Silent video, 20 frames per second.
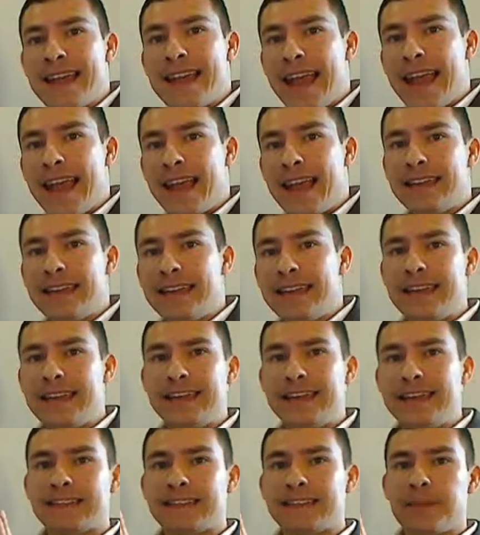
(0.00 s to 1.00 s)
and he
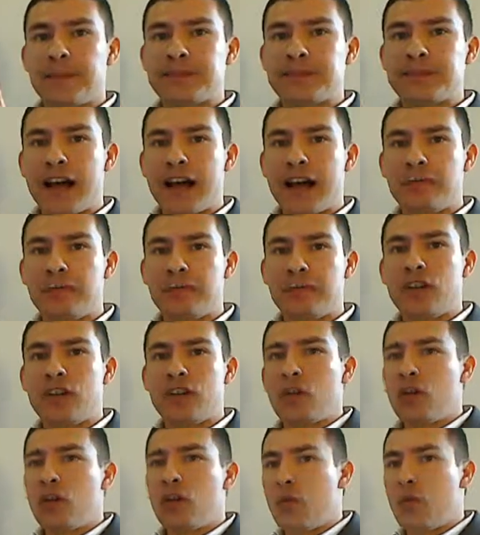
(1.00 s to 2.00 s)
steps out a bit
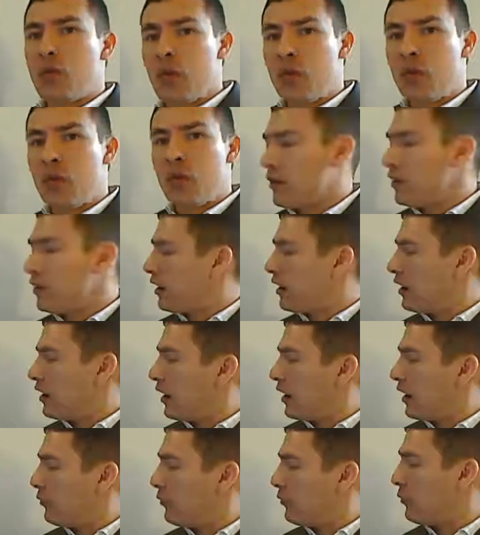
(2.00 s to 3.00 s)

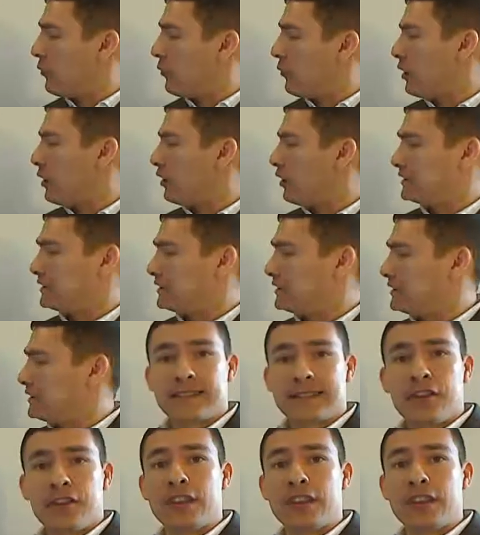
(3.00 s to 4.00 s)
where it's
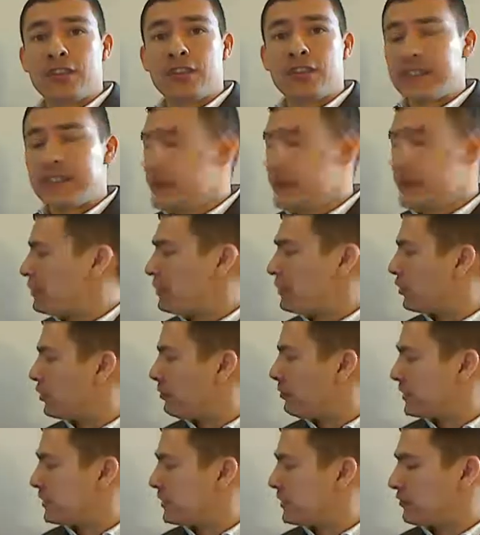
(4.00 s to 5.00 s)
necessary that you see a bigger
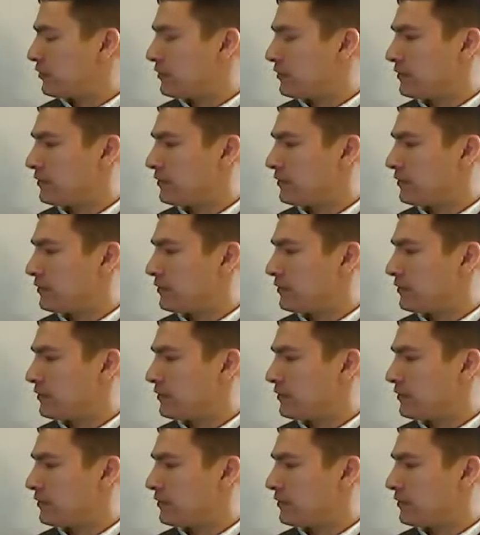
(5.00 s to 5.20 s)
picture.